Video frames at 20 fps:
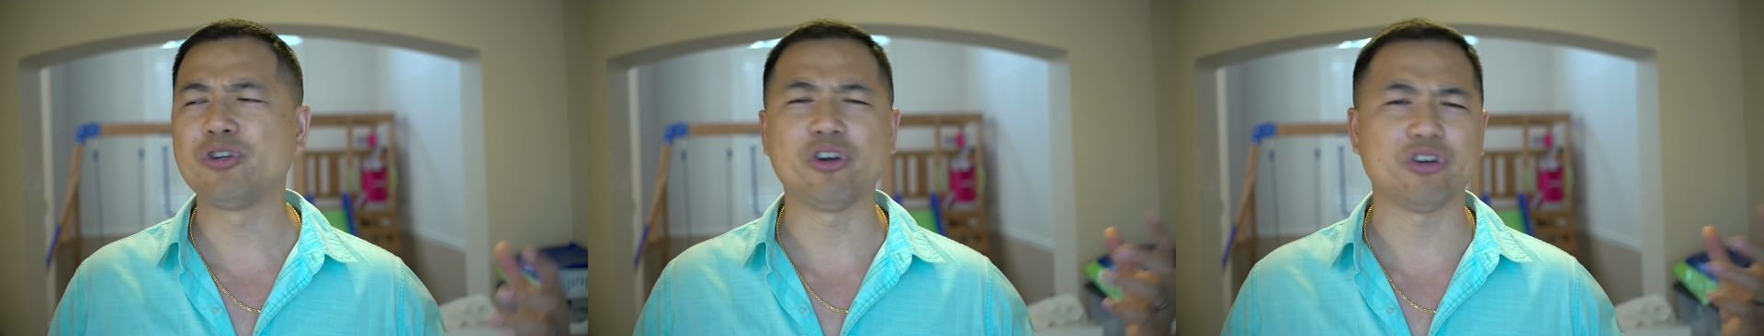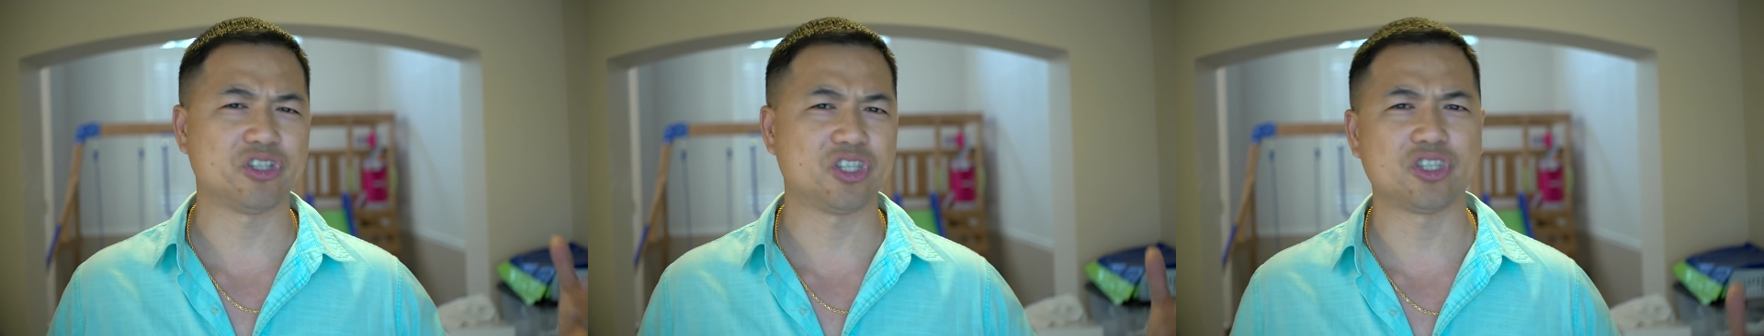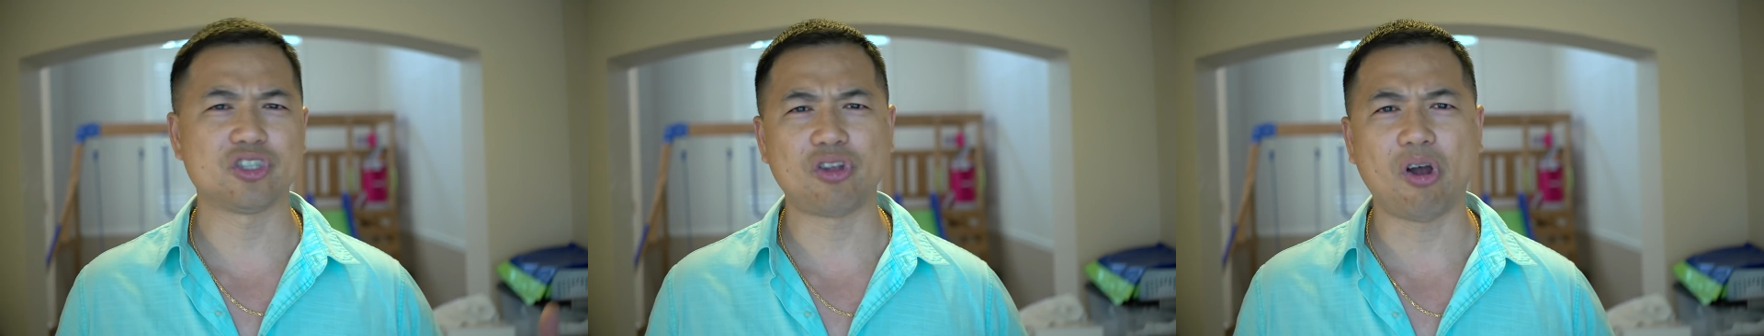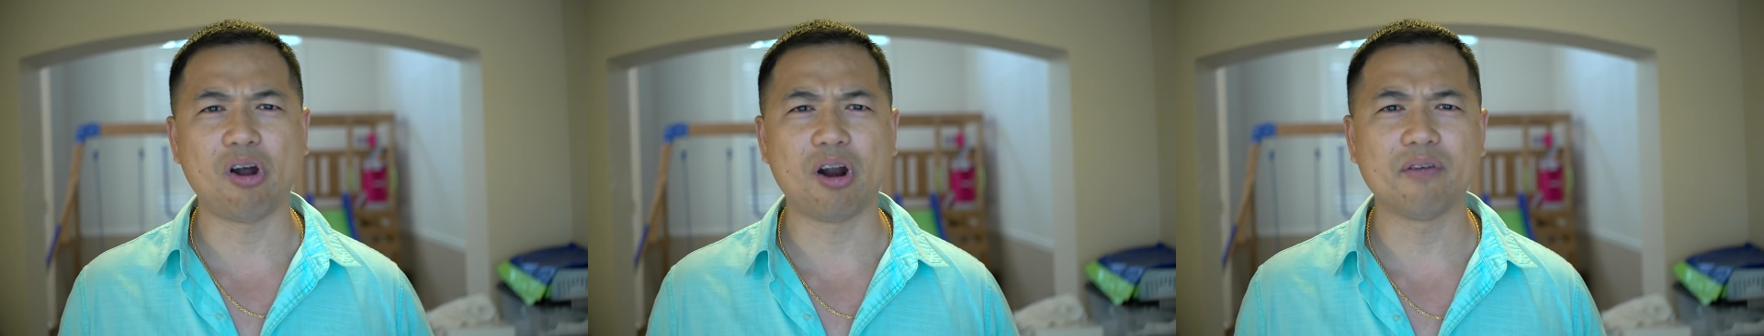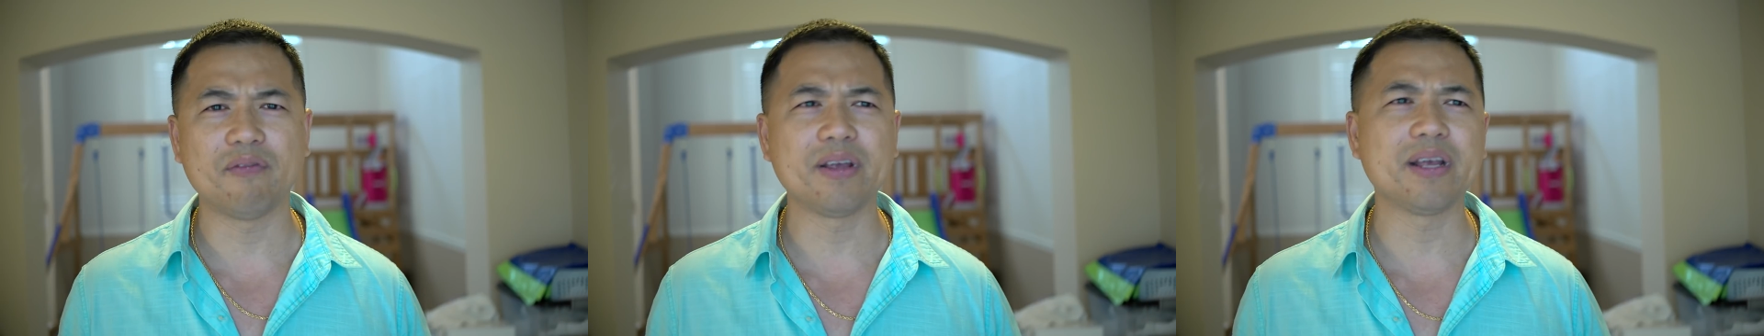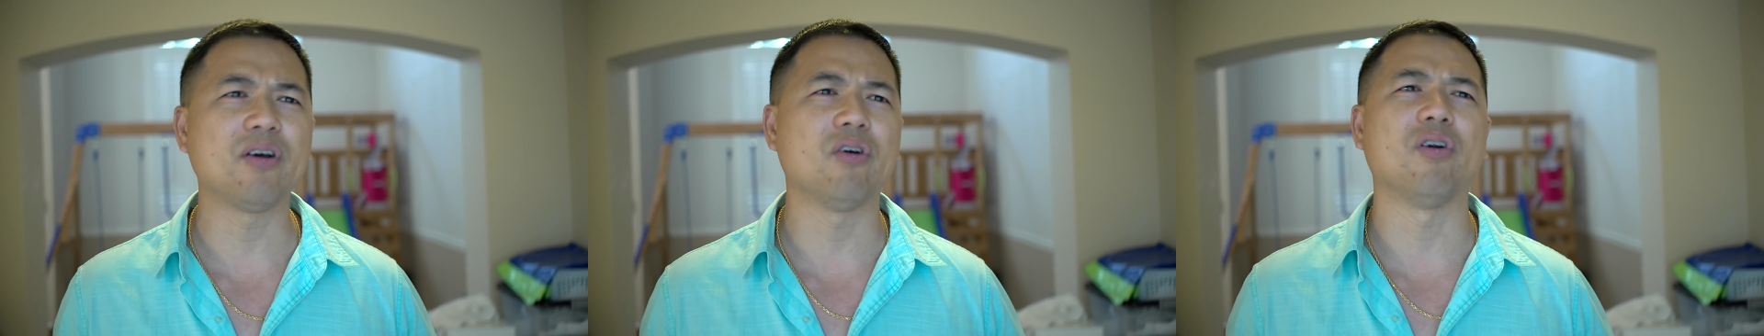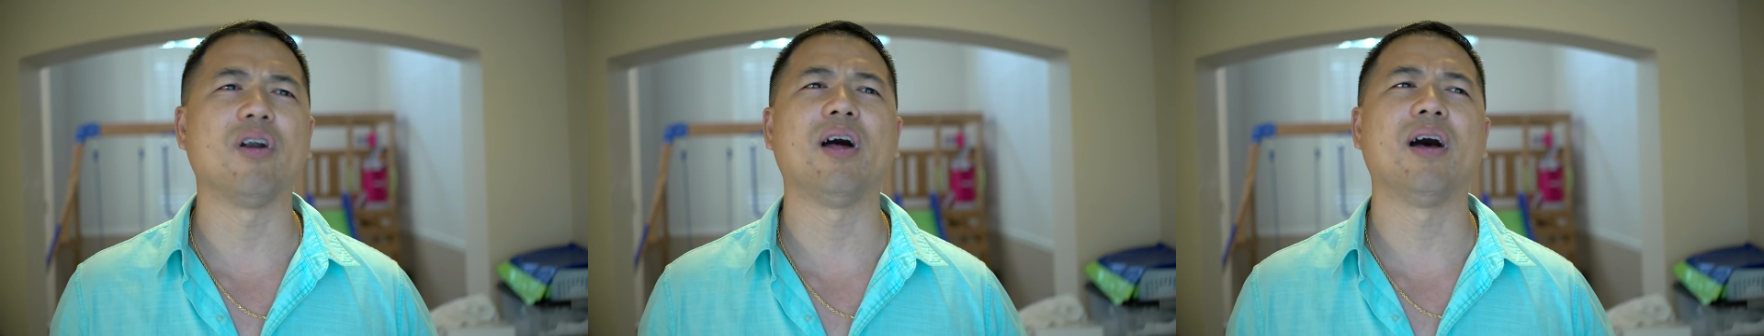you're starving
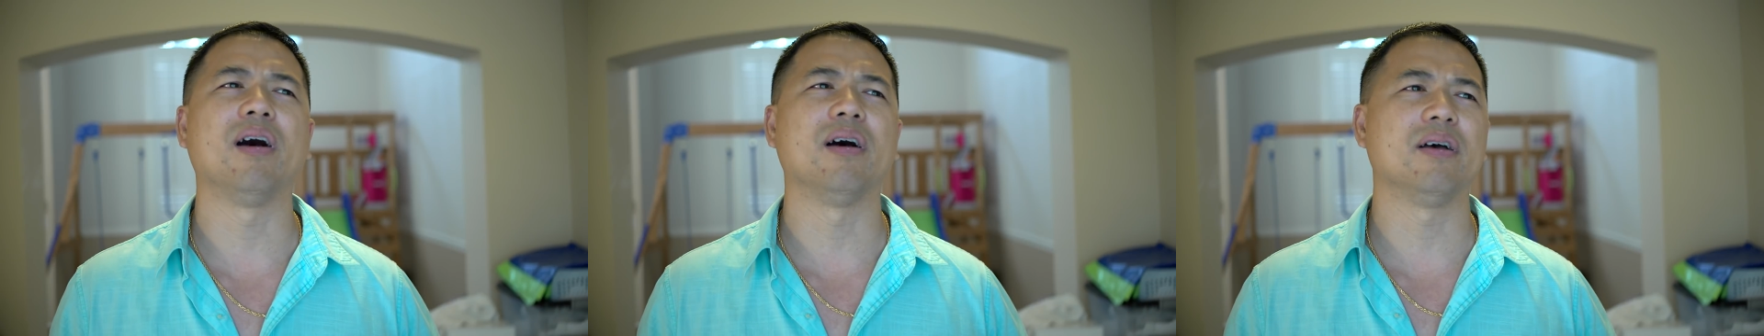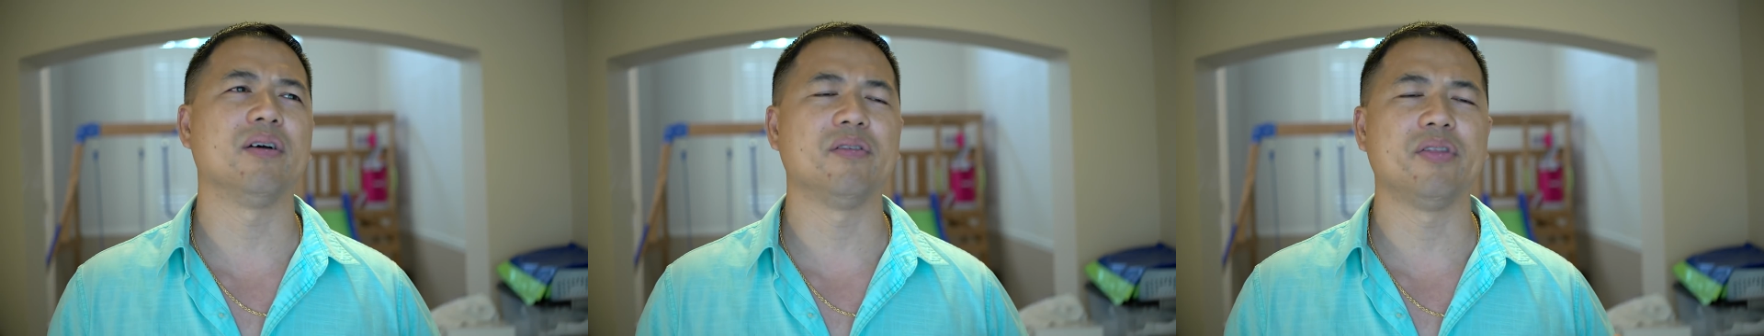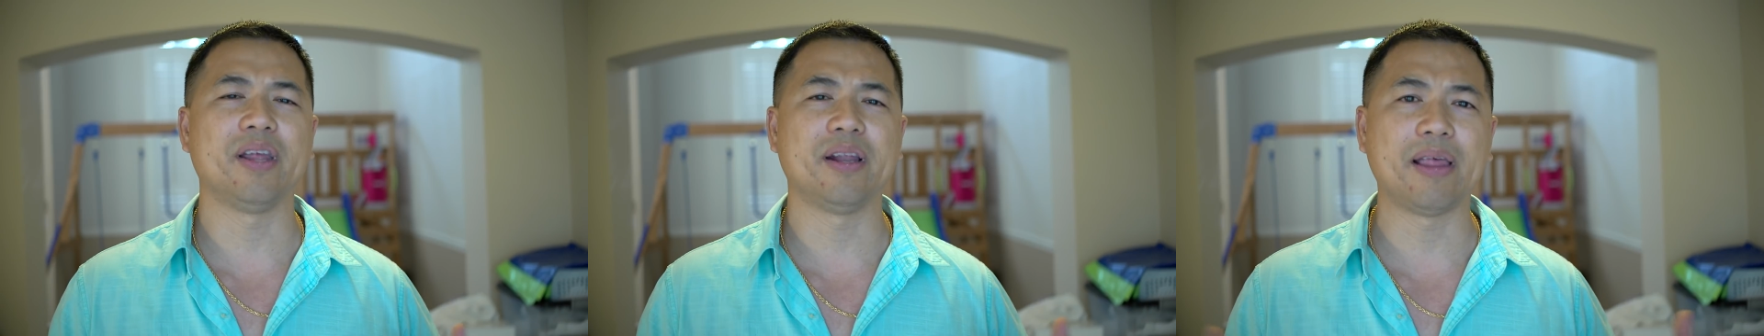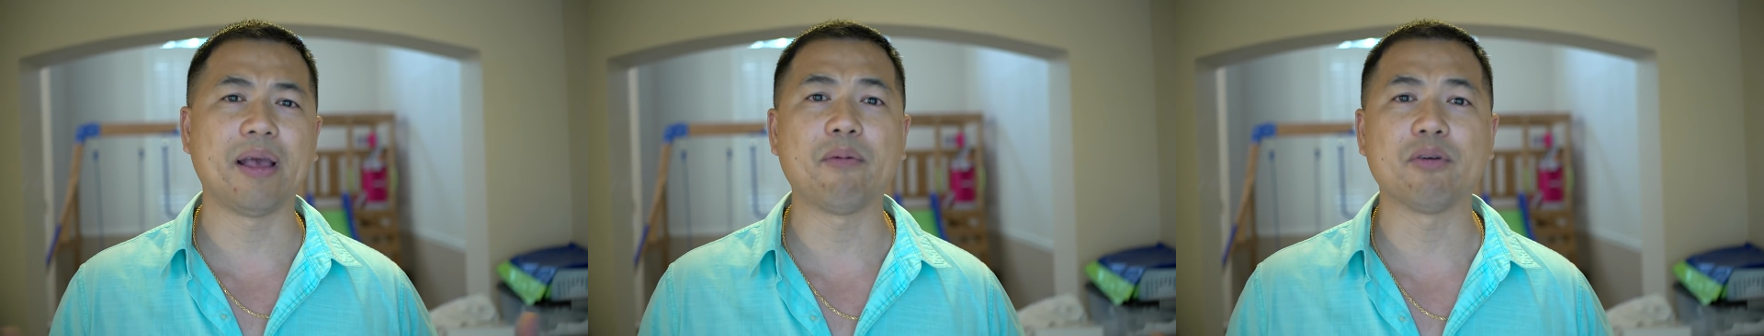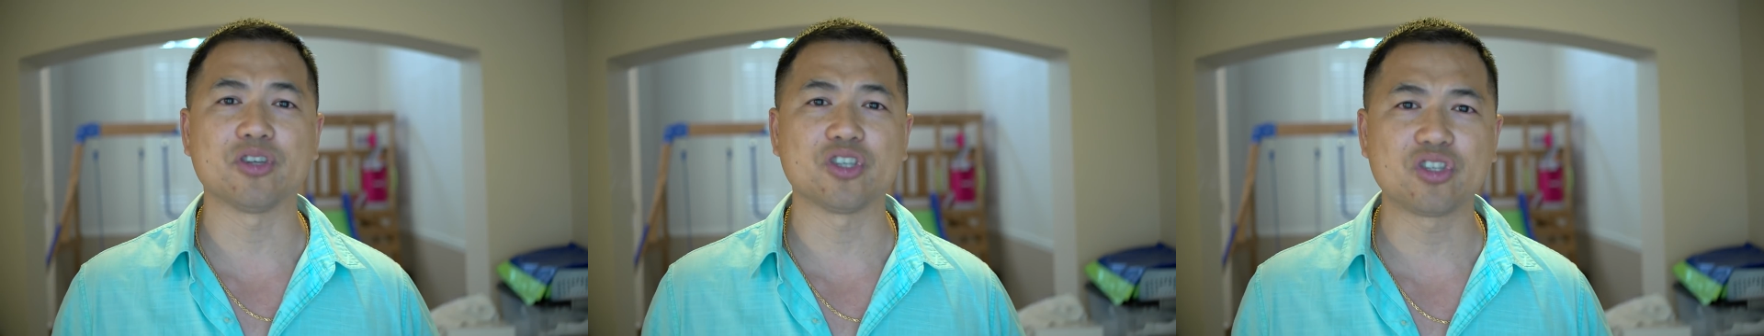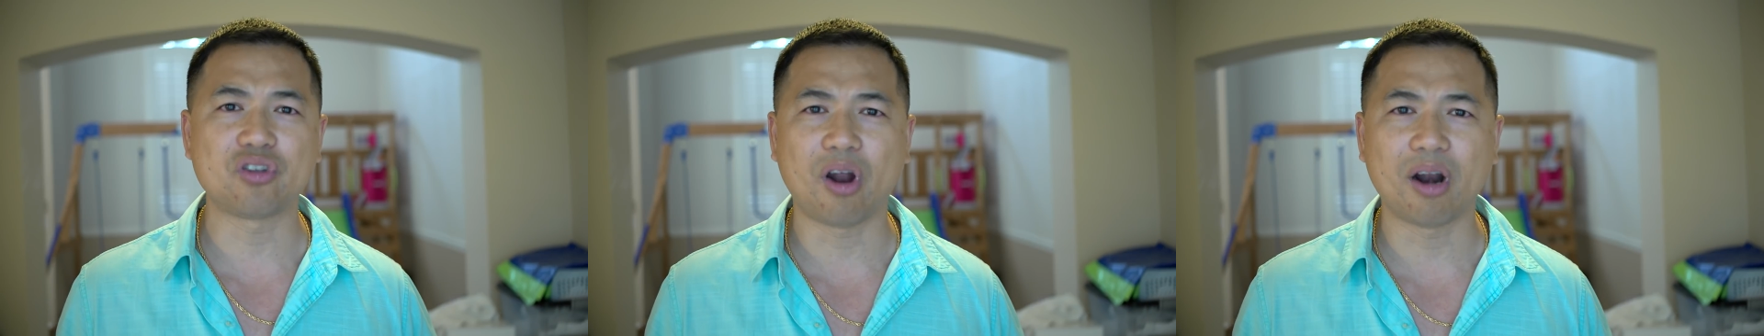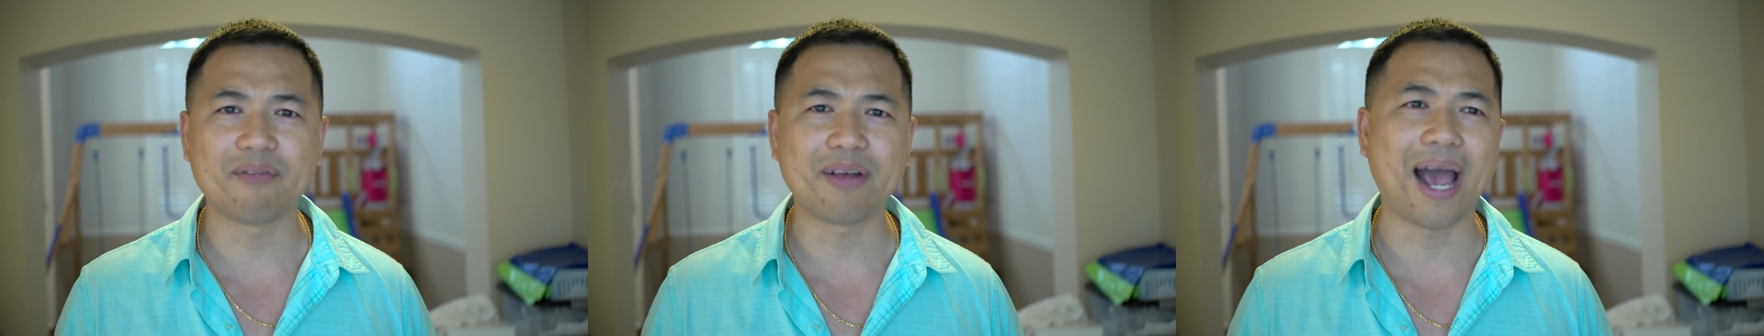or they were
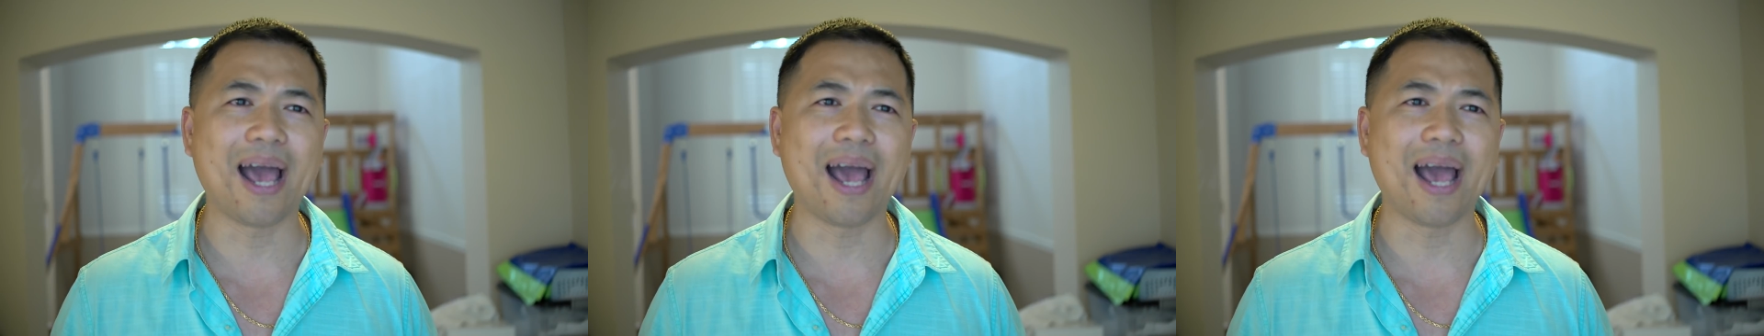starving,